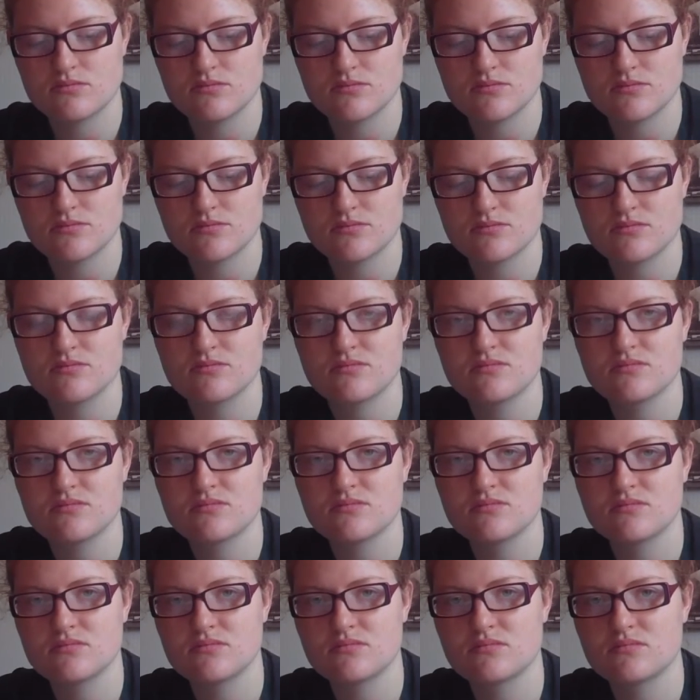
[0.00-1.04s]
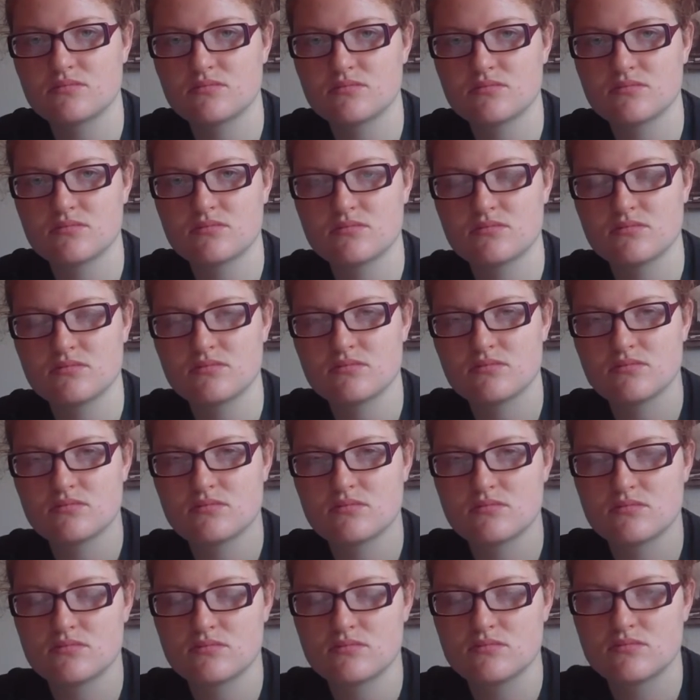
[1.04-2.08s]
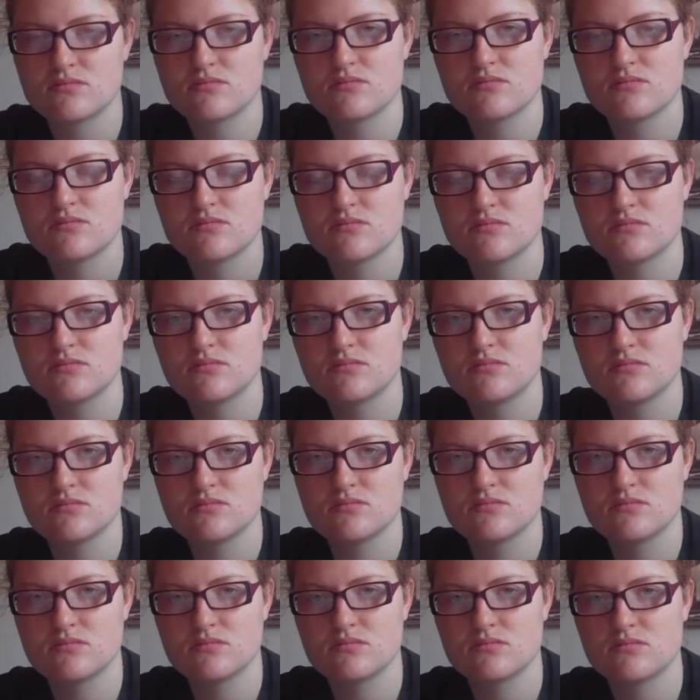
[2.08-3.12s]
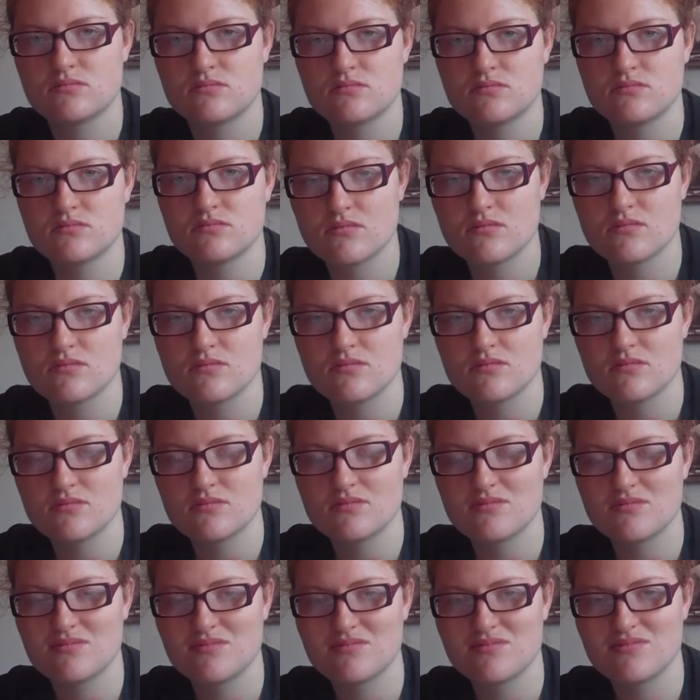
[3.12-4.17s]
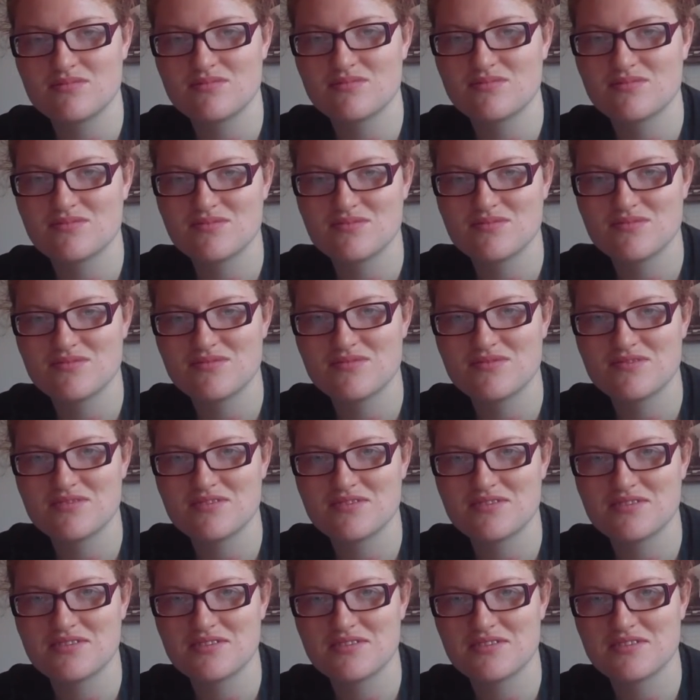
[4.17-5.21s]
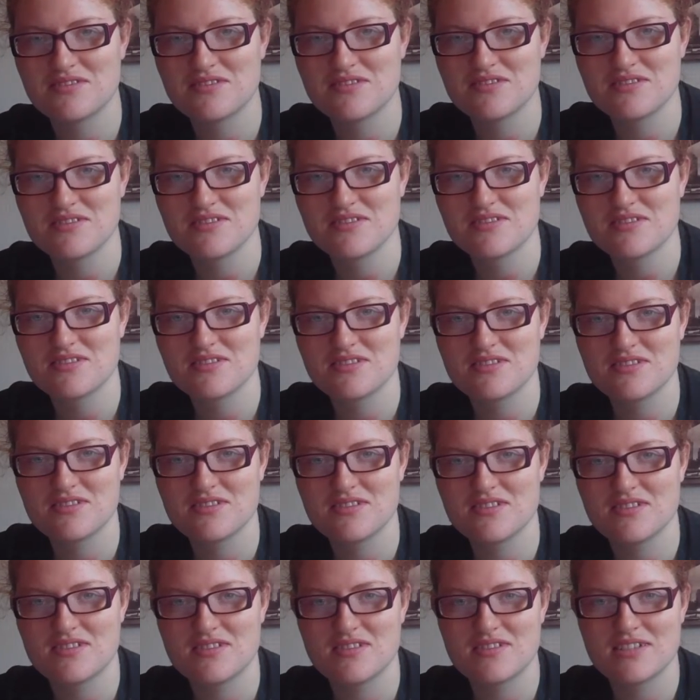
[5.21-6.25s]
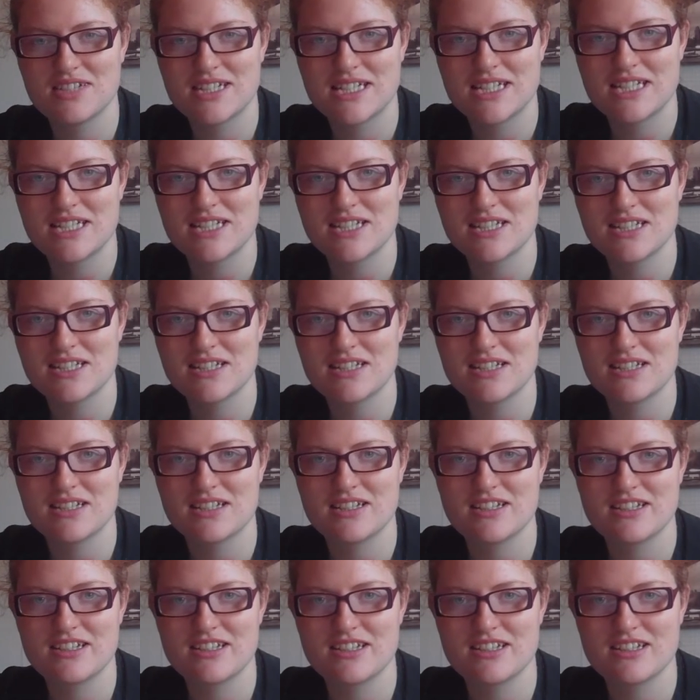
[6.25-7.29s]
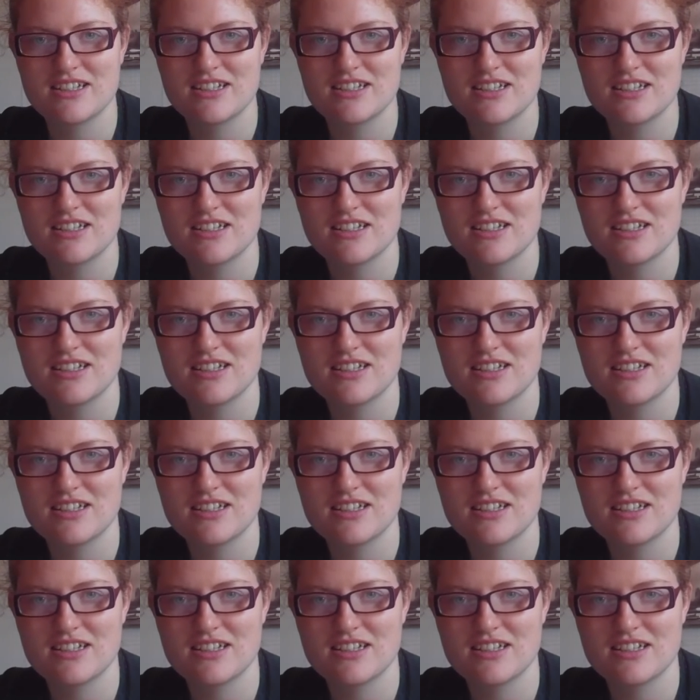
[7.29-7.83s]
The person shown says nothing.